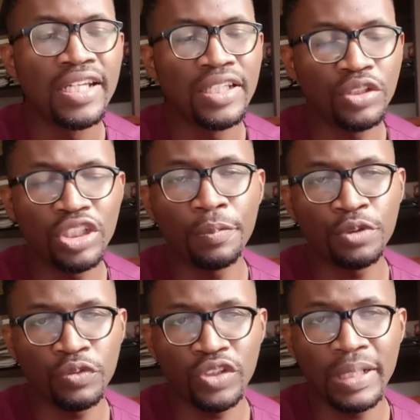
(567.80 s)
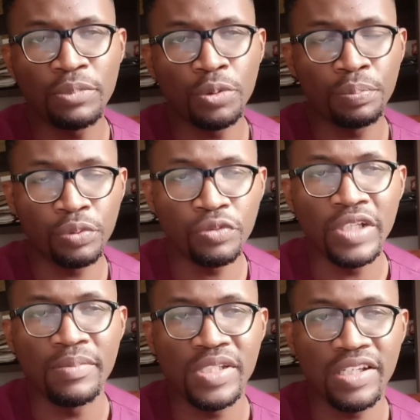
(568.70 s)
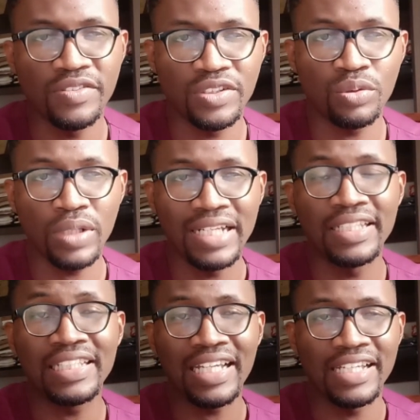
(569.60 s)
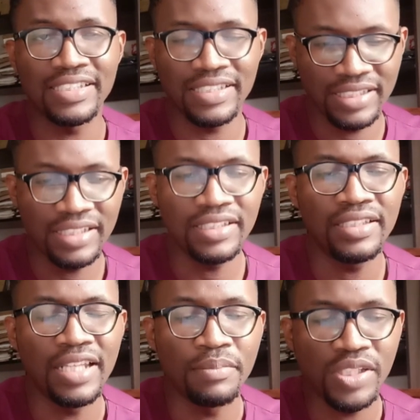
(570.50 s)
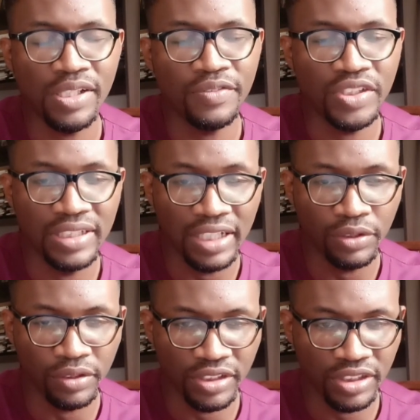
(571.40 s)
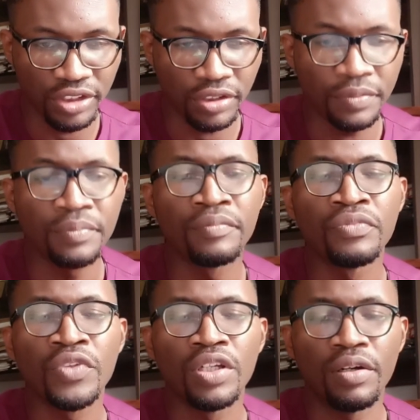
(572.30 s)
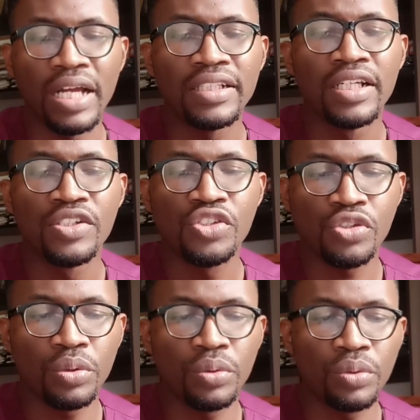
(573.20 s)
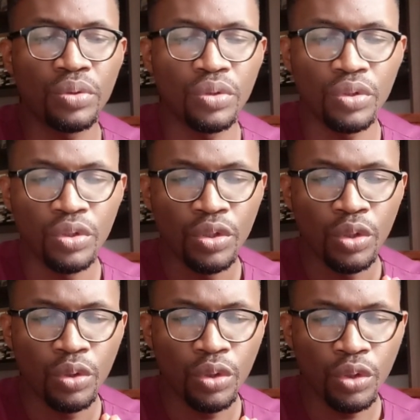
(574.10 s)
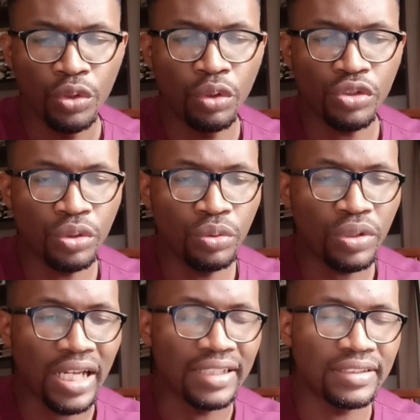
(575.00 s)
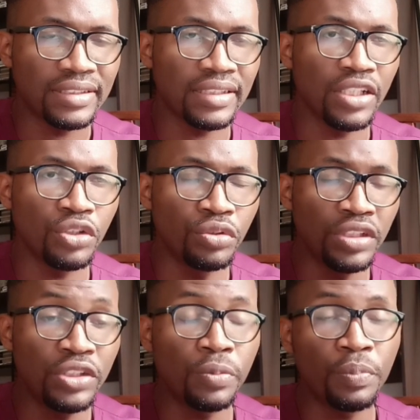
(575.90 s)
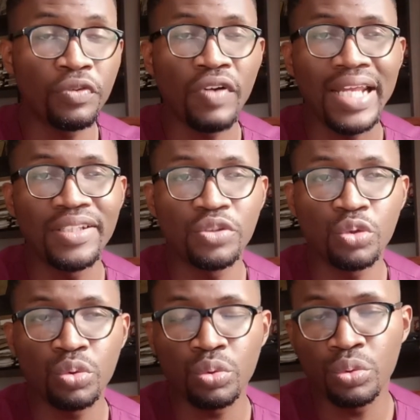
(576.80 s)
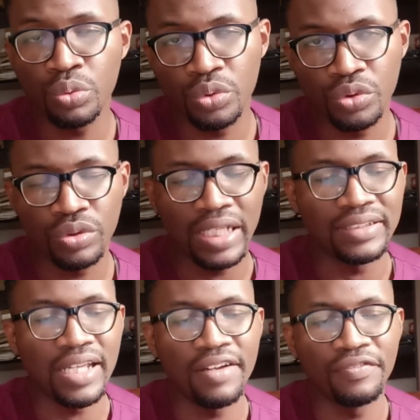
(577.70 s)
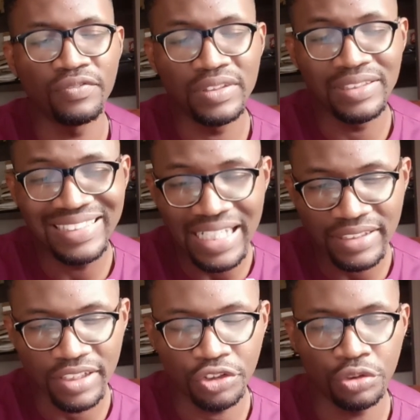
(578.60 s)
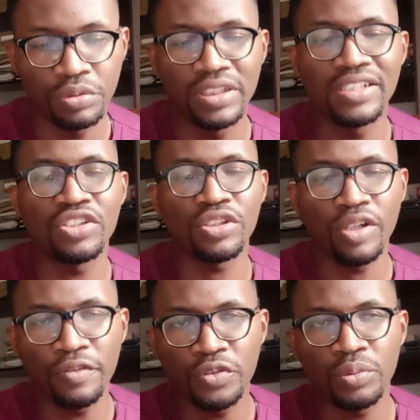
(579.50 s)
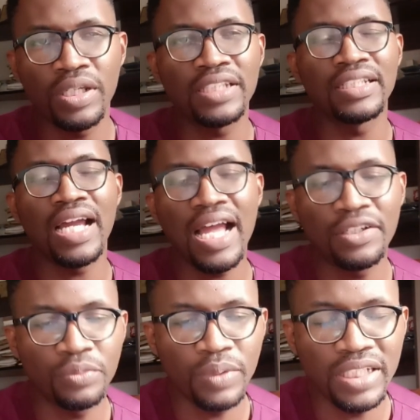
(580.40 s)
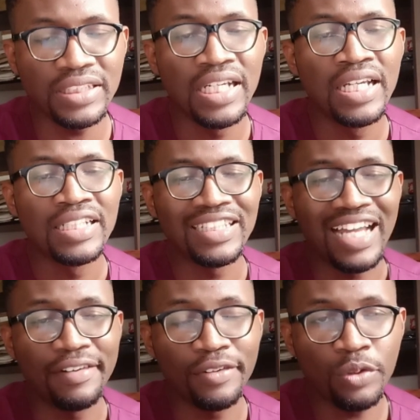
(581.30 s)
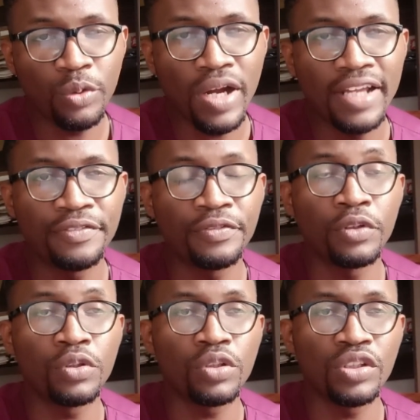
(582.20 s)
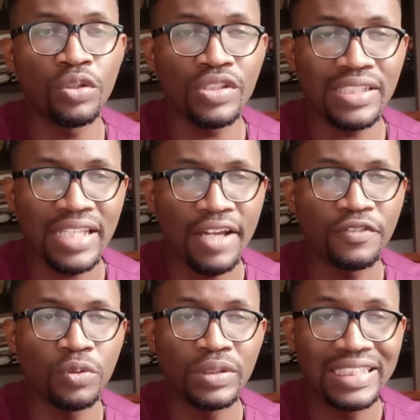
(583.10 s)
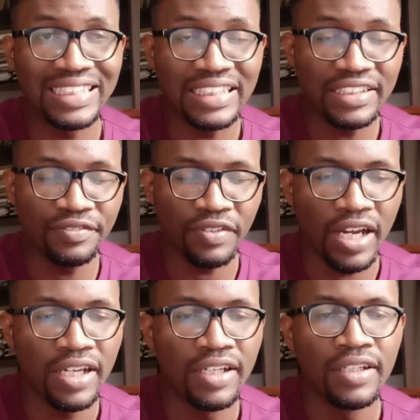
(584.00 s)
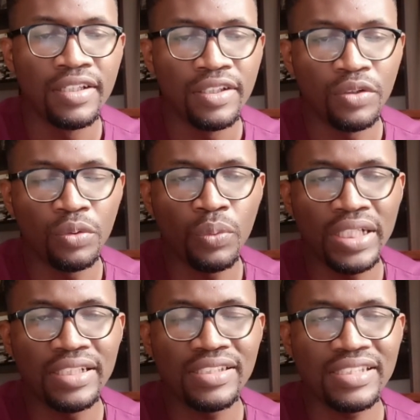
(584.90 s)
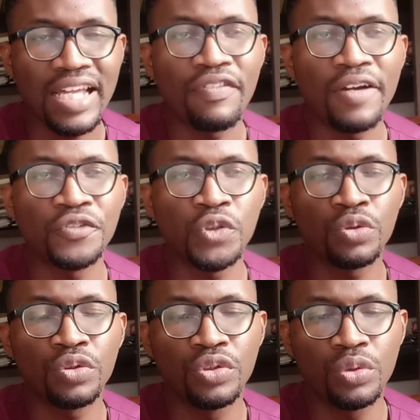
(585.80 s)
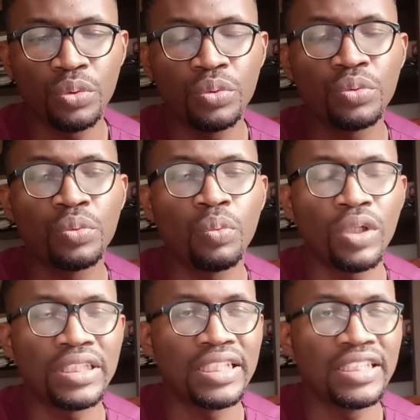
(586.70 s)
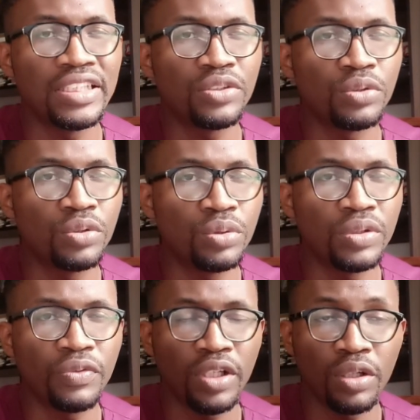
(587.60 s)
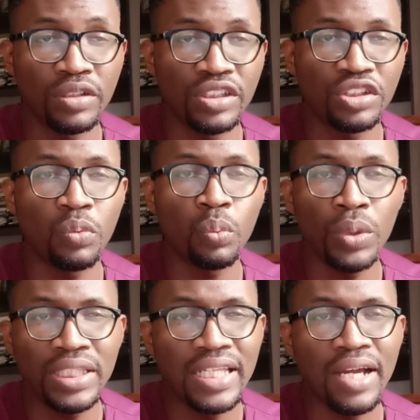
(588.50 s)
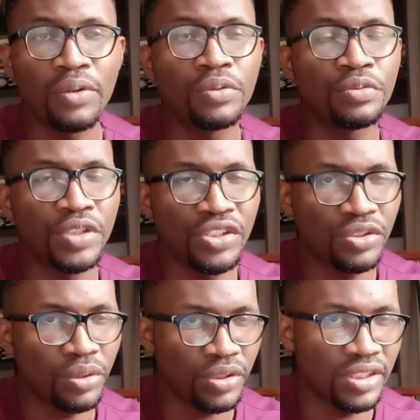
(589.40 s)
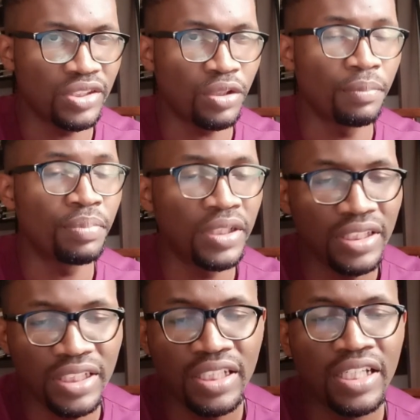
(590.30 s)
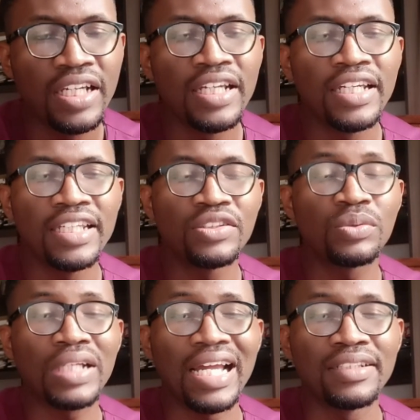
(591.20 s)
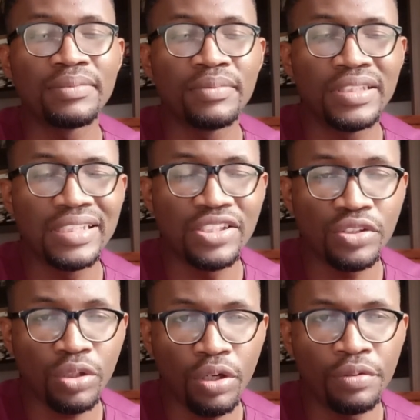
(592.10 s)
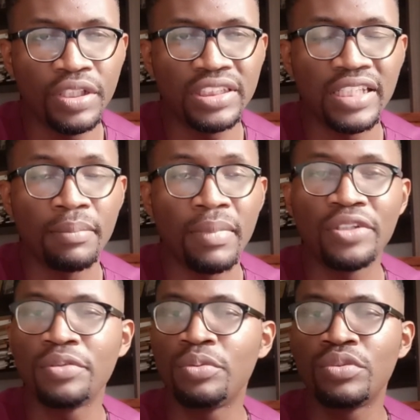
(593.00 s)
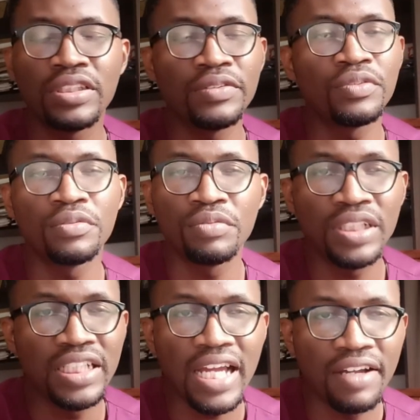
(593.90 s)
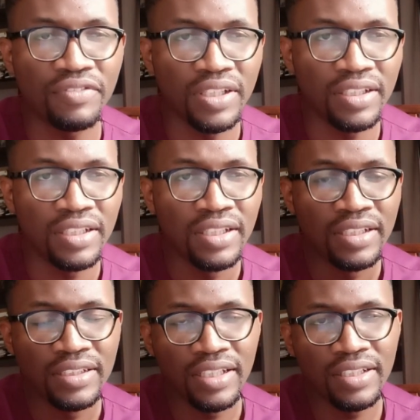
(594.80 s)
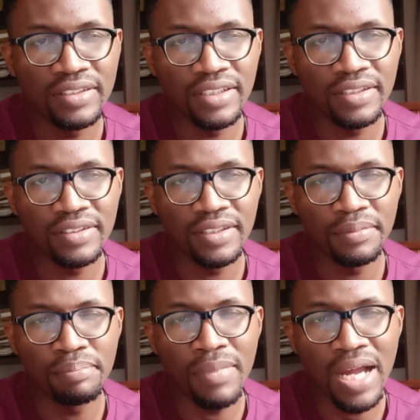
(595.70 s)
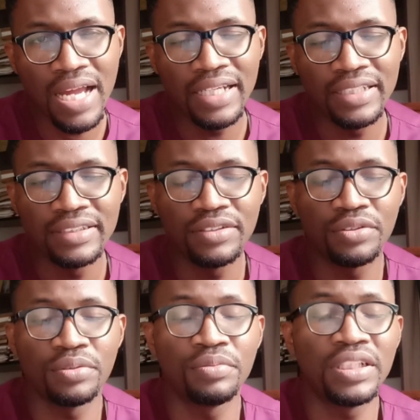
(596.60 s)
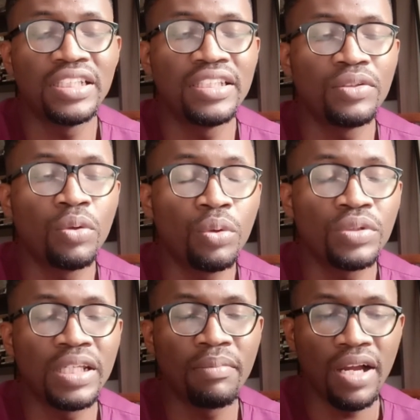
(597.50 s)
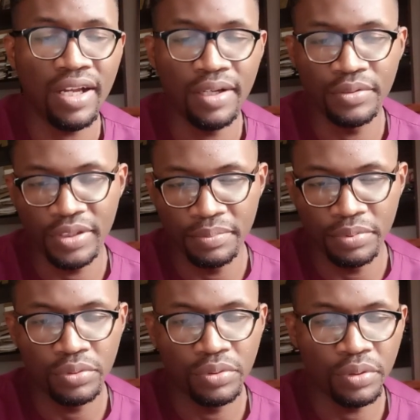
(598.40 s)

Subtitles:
You need an opportunity for them to prove themselves so that they can see themselves in that organization. All right, so you also you need to provide the tools that are necessary, the softwares, the hardwares that are required for your staff to deliver. When the staff have to do what they need to do for the organization with their own resources completely, it can discourage them, and you won't even really have the the mind to really hold them accountable.